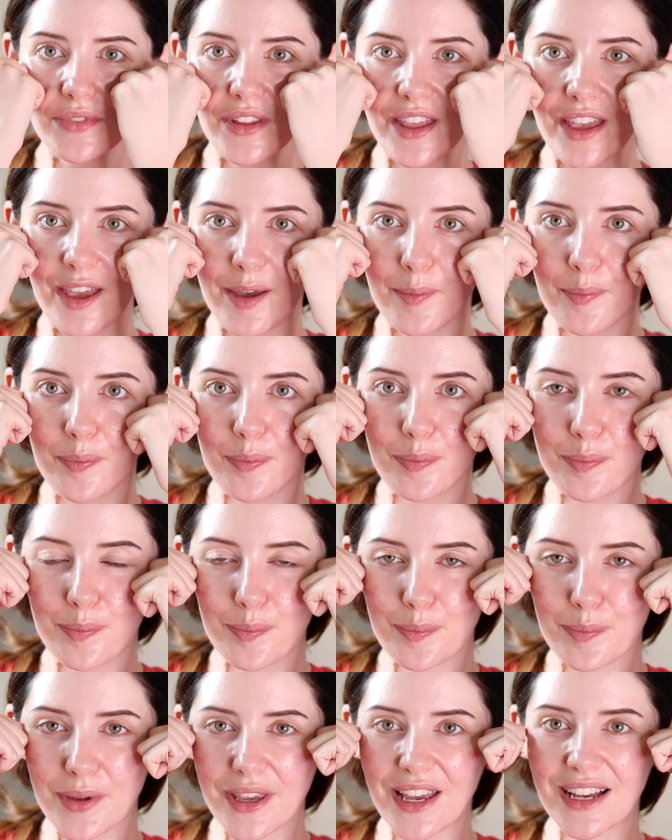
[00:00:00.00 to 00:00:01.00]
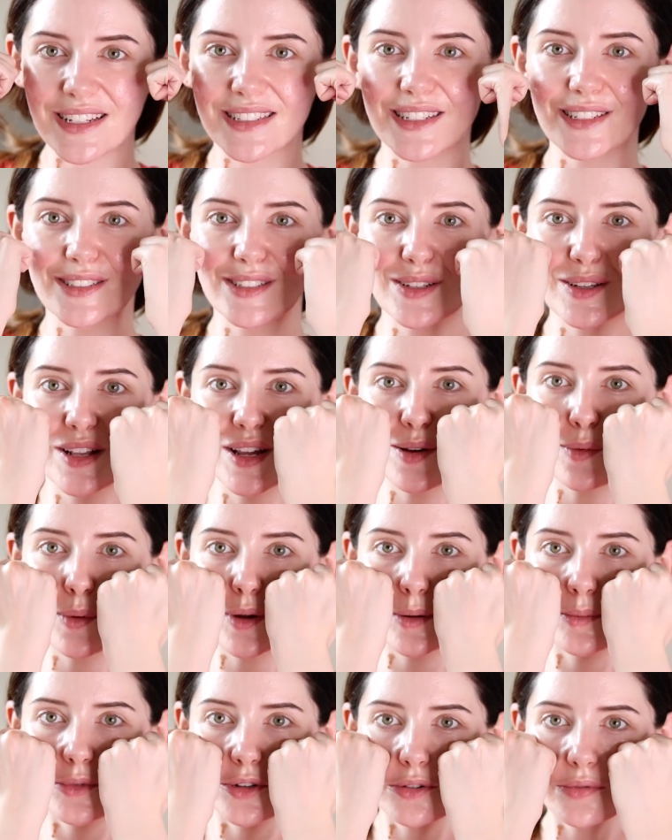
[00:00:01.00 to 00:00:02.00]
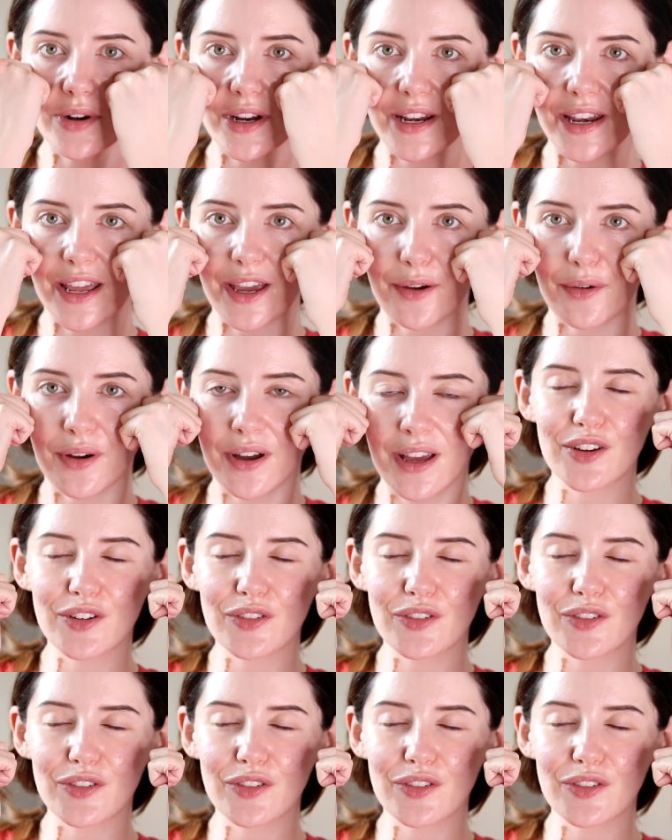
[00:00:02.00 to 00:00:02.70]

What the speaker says: But yeah, essentially, like, what I'm doing right now